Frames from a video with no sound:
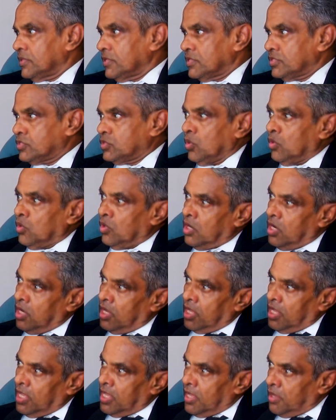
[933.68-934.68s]
So
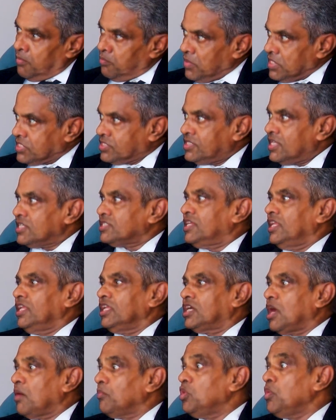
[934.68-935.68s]
business
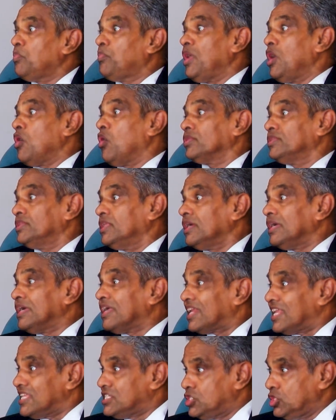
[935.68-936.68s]
income you pay on the
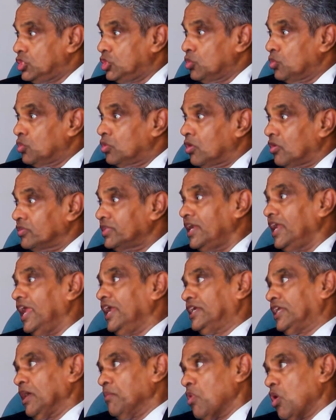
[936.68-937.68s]
residue, on the
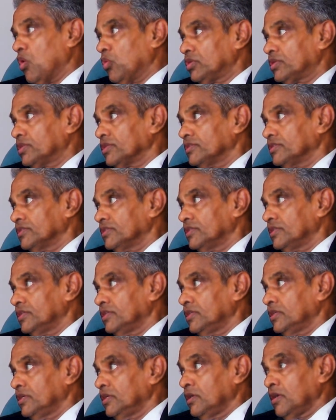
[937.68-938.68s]
net amount.
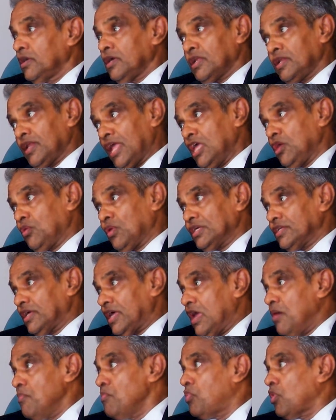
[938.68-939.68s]
Likewise,
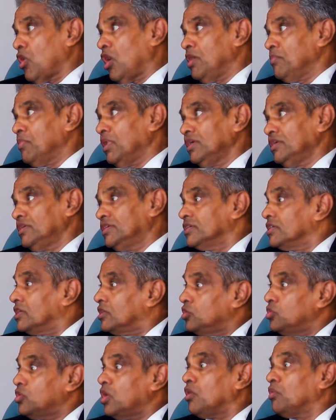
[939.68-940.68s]
employment
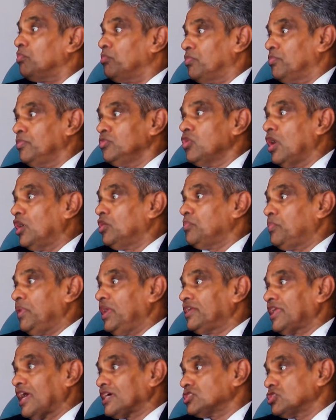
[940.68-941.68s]
you have to pay
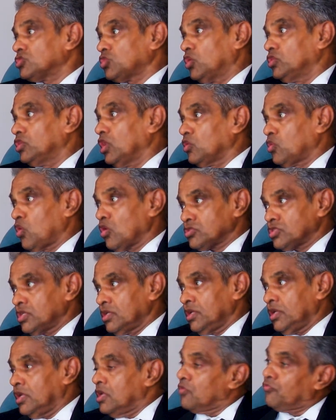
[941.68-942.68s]
taxes on the gross.
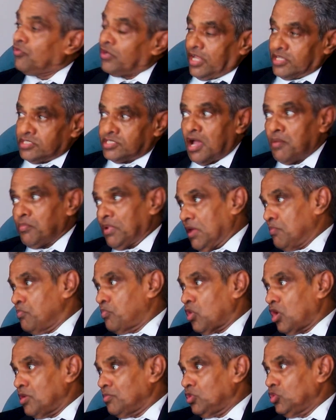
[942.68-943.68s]
For example,
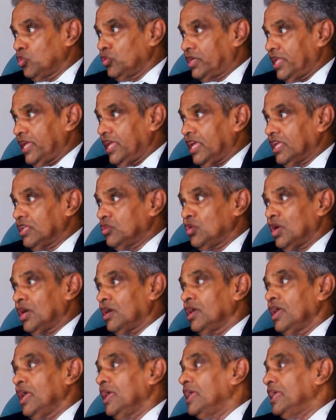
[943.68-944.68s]
employment you take,
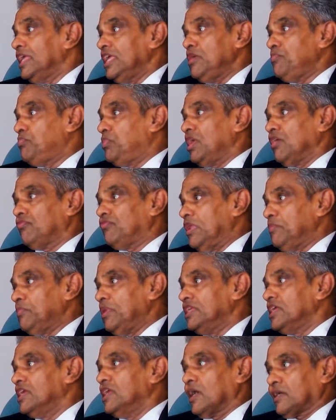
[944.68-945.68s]
your EPF will be
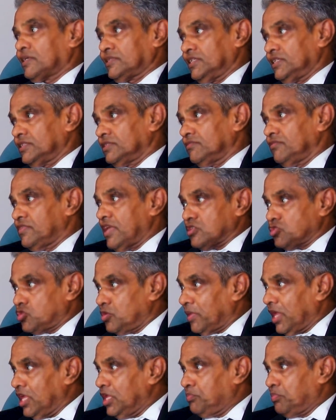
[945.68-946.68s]
deducted. We assume
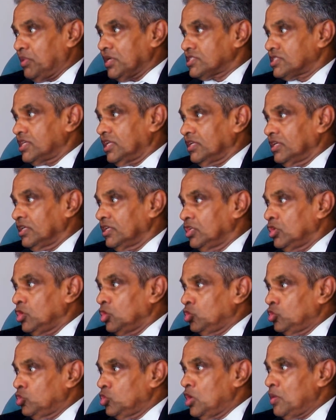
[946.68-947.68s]
8%,
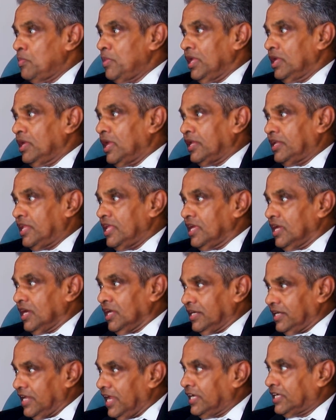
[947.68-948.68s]
you will be getting
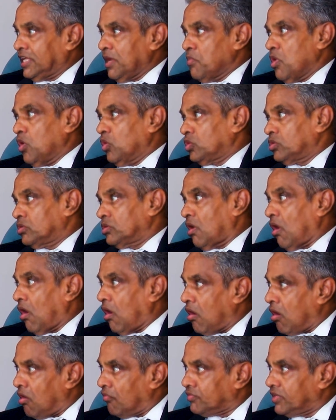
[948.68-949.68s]
a net amount
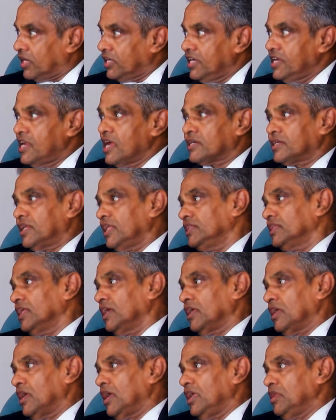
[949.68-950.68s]
after deducting the
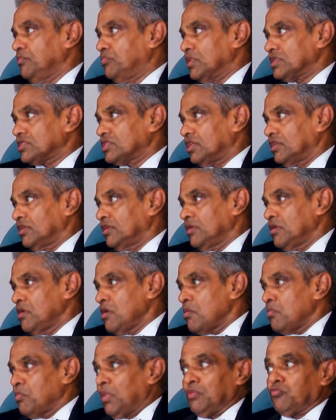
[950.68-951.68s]
8%.
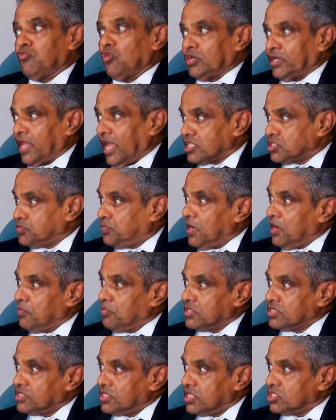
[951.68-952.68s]
But for tax
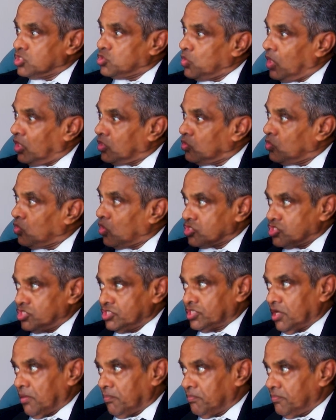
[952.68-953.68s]
purposes, you have to gross it
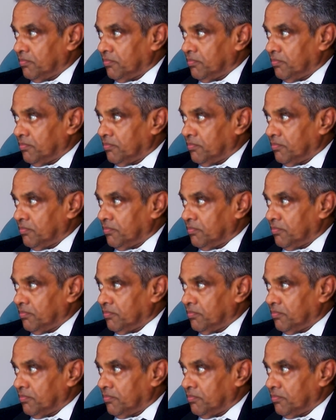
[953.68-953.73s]
up.